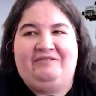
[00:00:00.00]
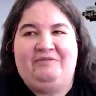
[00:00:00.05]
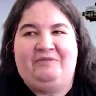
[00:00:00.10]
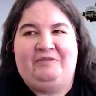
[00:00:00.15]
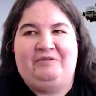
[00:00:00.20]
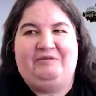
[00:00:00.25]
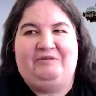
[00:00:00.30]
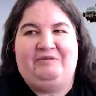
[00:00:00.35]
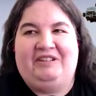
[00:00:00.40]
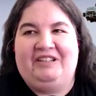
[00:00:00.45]

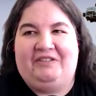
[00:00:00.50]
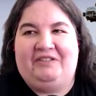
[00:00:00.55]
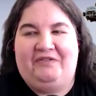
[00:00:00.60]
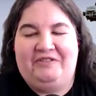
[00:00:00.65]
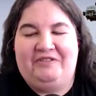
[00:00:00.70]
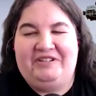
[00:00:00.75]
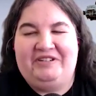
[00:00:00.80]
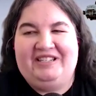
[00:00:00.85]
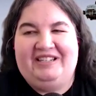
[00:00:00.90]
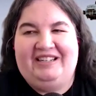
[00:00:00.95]
we'll look
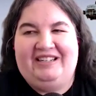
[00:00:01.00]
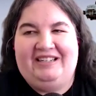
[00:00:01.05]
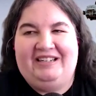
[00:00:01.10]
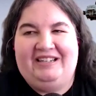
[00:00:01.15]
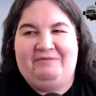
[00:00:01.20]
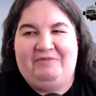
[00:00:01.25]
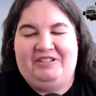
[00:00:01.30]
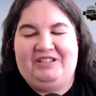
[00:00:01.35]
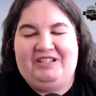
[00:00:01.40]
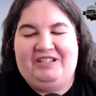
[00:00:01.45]
forward to
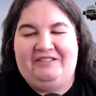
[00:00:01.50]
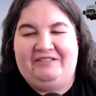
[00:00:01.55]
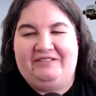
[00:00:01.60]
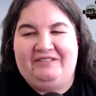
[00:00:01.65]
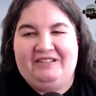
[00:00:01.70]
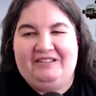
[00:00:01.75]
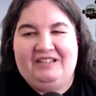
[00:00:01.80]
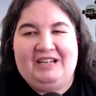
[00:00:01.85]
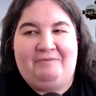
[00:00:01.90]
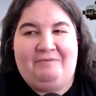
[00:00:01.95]
number two,
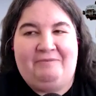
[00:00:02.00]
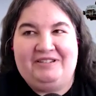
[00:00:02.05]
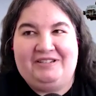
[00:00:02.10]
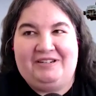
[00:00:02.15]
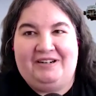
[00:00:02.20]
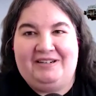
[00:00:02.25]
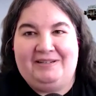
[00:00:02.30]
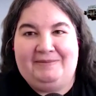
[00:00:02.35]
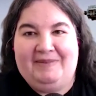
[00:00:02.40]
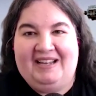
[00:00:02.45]
Empire
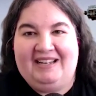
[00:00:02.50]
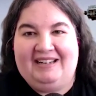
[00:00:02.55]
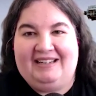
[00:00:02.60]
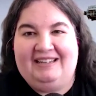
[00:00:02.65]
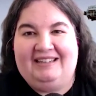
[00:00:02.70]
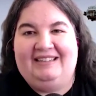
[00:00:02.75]
Strikes Back.